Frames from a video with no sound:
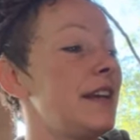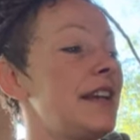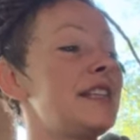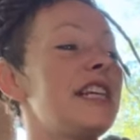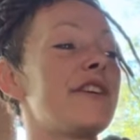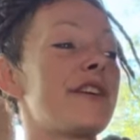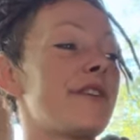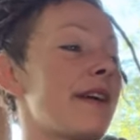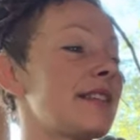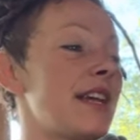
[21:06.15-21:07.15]

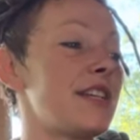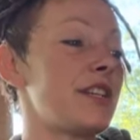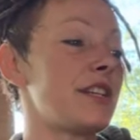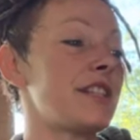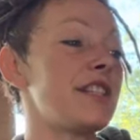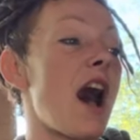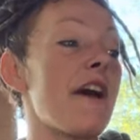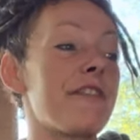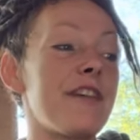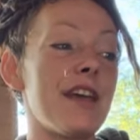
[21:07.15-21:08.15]
Interiorization is
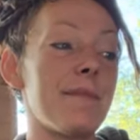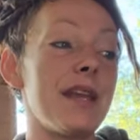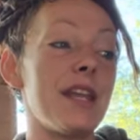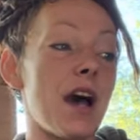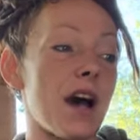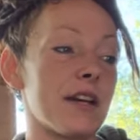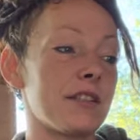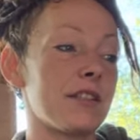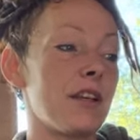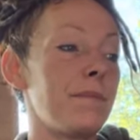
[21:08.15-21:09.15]
not them in
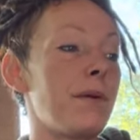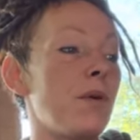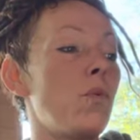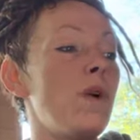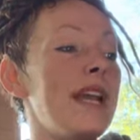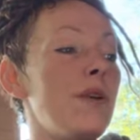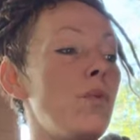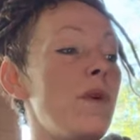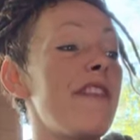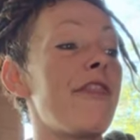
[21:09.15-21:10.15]
us, but we
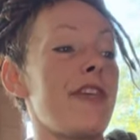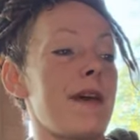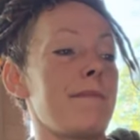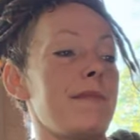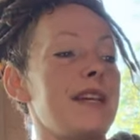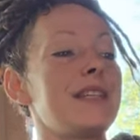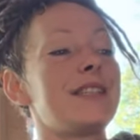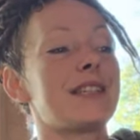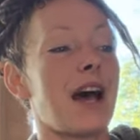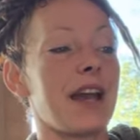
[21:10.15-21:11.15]
with them
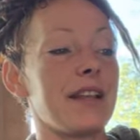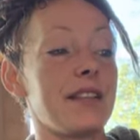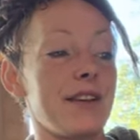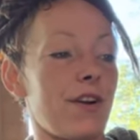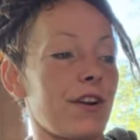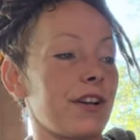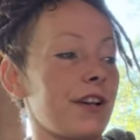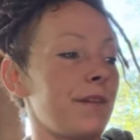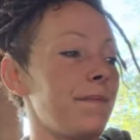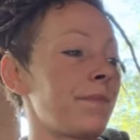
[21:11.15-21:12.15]
inside the
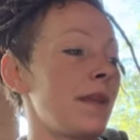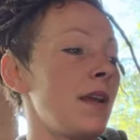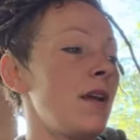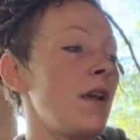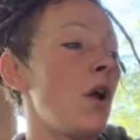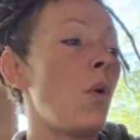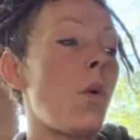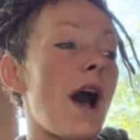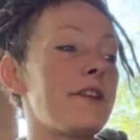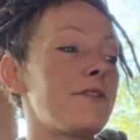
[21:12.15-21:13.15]
ark.
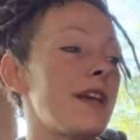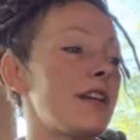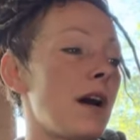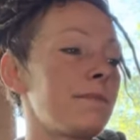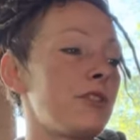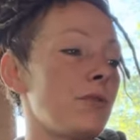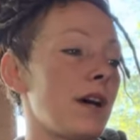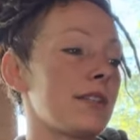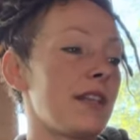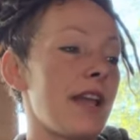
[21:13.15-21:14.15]
Why do they come to
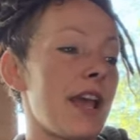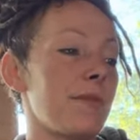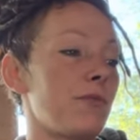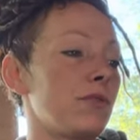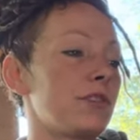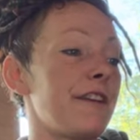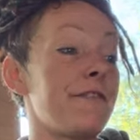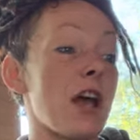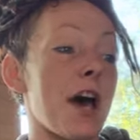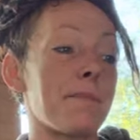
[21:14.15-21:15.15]
us, the animals,
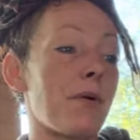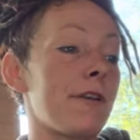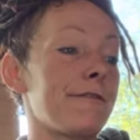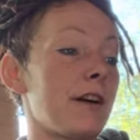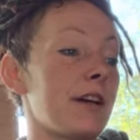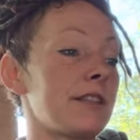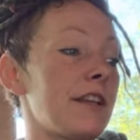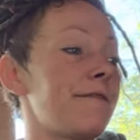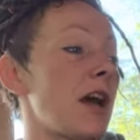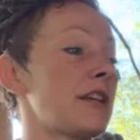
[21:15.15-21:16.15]
if not a part of us,
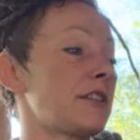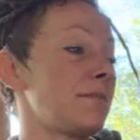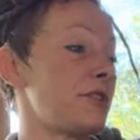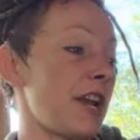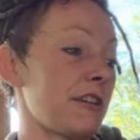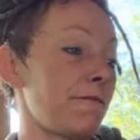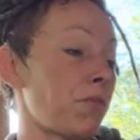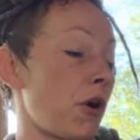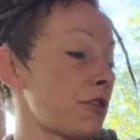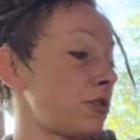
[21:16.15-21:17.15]
if not
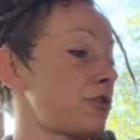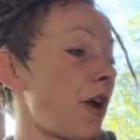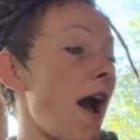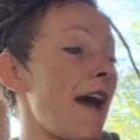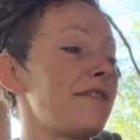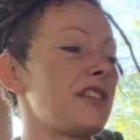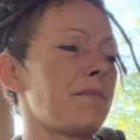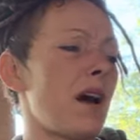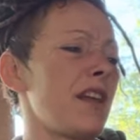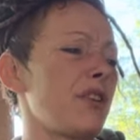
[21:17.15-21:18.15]
subjective, partial drives,
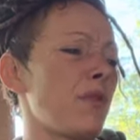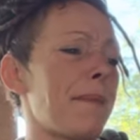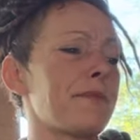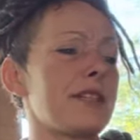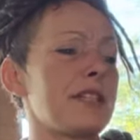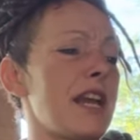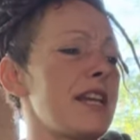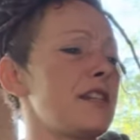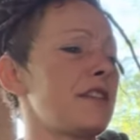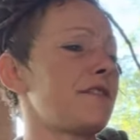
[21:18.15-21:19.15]
symbolic
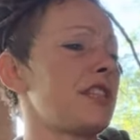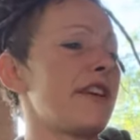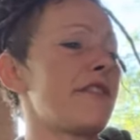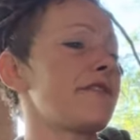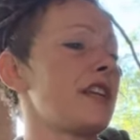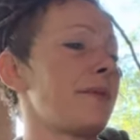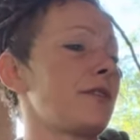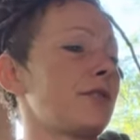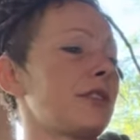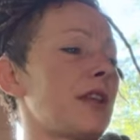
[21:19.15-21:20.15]
representations of
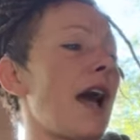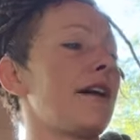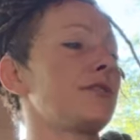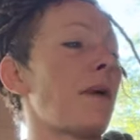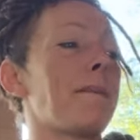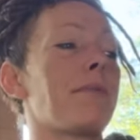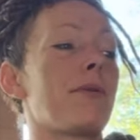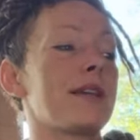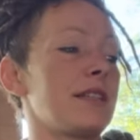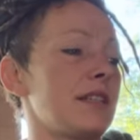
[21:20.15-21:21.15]
stereotypical styles, but
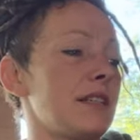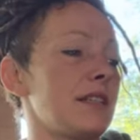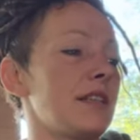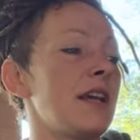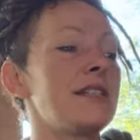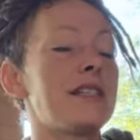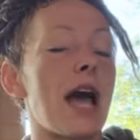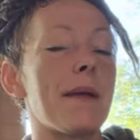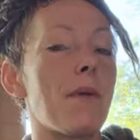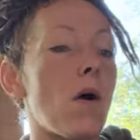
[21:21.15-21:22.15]
presences,
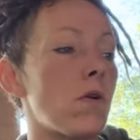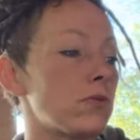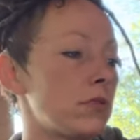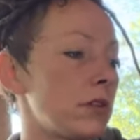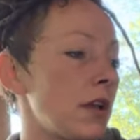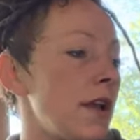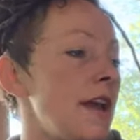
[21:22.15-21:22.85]
daimons?